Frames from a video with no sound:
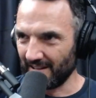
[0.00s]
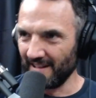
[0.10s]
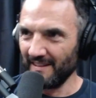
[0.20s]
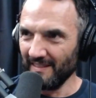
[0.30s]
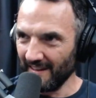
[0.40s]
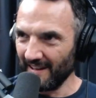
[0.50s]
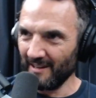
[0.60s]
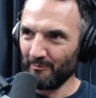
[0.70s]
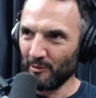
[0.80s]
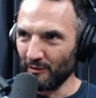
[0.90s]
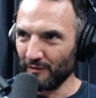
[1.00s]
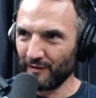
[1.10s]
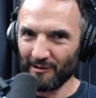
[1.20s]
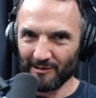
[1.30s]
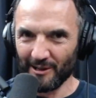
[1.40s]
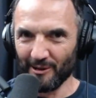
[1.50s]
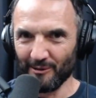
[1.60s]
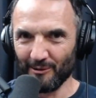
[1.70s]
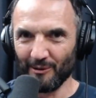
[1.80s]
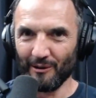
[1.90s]
in their
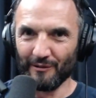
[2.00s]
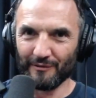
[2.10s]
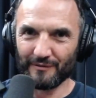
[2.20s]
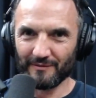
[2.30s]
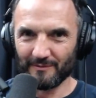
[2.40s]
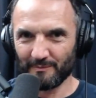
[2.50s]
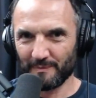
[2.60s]
portfolio of